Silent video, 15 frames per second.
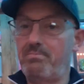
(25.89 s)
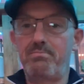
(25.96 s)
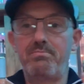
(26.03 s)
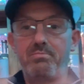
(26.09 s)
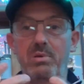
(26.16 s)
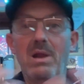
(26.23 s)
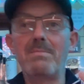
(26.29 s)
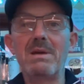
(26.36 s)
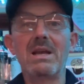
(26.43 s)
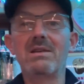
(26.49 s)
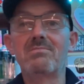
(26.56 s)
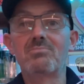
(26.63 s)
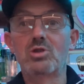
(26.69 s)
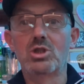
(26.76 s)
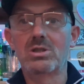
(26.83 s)
blimming
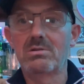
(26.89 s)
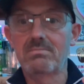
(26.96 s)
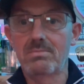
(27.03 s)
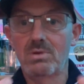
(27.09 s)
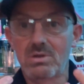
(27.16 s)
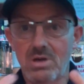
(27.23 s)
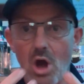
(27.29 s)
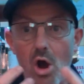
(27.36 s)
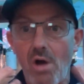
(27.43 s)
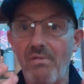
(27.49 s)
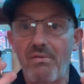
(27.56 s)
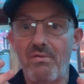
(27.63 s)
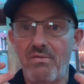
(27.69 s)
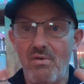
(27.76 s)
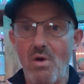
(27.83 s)

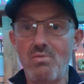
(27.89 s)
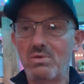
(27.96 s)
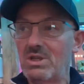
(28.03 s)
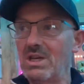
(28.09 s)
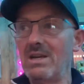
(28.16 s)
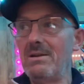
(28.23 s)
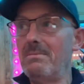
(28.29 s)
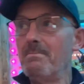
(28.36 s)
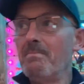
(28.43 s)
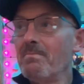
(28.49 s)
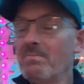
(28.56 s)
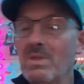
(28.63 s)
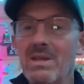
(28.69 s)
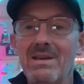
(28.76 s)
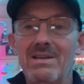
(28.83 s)
throaty
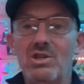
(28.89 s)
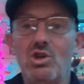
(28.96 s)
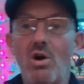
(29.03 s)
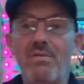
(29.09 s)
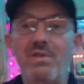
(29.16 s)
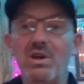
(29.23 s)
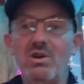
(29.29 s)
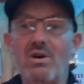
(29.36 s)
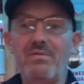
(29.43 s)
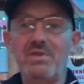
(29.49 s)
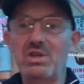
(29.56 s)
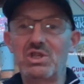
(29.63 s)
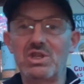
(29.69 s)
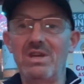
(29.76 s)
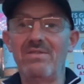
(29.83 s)
coffee
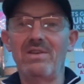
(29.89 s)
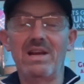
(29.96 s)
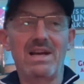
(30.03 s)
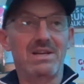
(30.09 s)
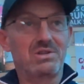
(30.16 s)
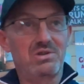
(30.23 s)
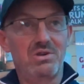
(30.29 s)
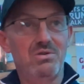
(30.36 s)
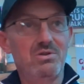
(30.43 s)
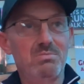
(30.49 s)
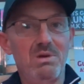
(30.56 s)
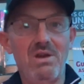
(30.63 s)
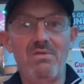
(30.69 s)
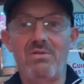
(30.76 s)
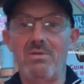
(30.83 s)
snivelly, excuse
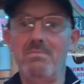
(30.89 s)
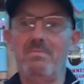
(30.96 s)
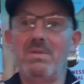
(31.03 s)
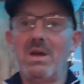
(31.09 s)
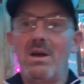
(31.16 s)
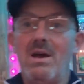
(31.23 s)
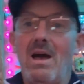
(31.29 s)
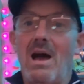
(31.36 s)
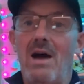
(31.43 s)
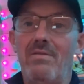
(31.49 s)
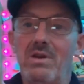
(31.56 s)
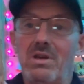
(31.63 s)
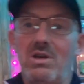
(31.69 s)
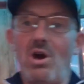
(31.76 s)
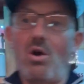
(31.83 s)
me, from having
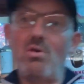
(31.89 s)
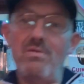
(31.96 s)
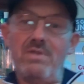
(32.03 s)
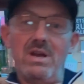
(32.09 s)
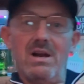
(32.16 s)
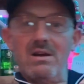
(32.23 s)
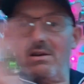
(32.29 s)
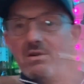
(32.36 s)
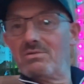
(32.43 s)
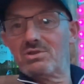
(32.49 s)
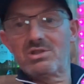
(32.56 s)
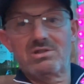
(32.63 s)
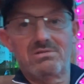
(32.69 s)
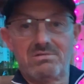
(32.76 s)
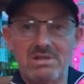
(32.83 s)
COVID, I don't know,
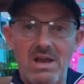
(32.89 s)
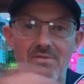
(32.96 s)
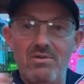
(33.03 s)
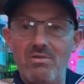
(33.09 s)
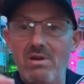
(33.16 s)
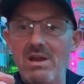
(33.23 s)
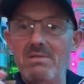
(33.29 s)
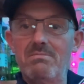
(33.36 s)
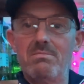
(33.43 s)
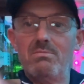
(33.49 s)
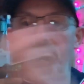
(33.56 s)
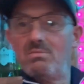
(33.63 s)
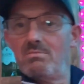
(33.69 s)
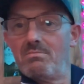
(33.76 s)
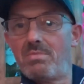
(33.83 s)
7,000 or
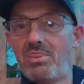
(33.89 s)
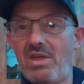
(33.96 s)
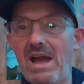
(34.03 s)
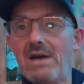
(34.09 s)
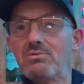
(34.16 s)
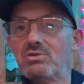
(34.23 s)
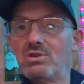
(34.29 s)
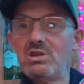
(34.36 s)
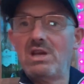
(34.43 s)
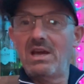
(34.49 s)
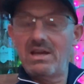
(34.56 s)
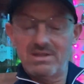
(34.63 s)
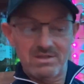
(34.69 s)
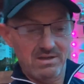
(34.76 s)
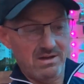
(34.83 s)
8,000
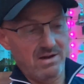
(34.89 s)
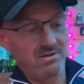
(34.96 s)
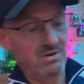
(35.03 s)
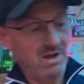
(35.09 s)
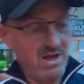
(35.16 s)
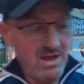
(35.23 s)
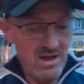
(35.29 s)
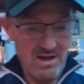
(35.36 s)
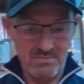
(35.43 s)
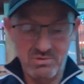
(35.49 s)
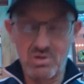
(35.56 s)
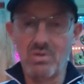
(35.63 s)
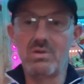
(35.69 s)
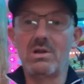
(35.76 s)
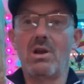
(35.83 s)
years ago. I'm sure
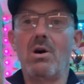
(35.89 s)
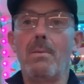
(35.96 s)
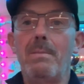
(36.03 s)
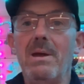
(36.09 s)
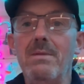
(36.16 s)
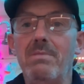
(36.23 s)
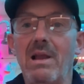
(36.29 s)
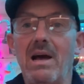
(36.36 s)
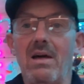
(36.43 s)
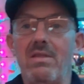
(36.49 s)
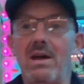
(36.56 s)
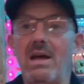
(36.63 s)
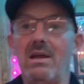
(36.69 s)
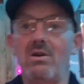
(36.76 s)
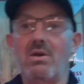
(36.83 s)
there's a lot of people out
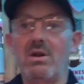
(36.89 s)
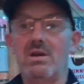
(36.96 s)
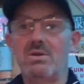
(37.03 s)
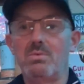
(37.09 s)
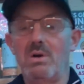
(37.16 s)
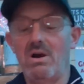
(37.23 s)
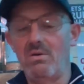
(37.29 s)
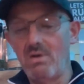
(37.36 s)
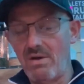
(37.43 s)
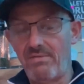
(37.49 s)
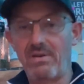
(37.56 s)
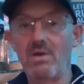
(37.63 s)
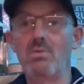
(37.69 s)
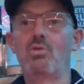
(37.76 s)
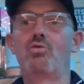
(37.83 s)
there got it as well. I
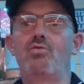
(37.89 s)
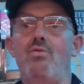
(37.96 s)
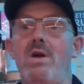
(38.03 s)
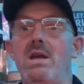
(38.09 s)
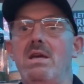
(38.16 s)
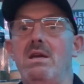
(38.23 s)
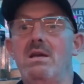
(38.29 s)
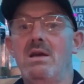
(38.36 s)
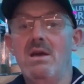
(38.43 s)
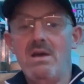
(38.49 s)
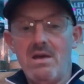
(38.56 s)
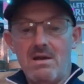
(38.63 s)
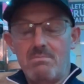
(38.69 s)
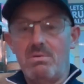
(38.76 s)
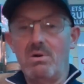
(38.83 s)
feel great,
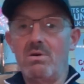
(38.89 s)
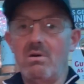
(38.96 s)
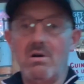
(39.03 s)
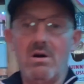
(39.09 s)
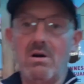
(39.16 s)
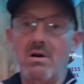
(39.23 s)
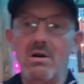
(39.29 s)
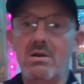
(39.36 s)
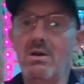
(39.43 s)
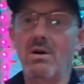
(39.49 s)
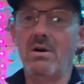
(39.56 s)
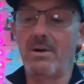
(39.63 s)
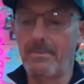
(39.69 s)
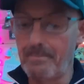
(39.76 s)
but oh God,